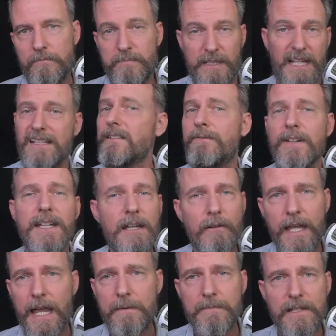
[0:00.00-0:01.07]
playing the video
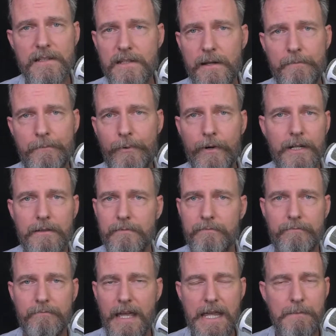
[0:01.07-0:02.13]
games at some point,
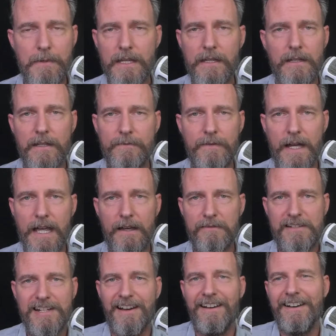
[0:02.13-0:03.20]
maybe, if I
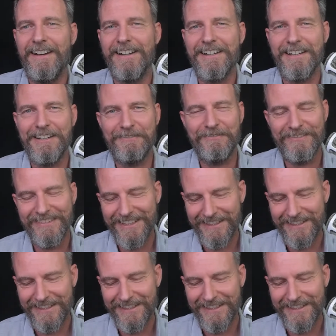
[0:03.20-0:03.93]
have time.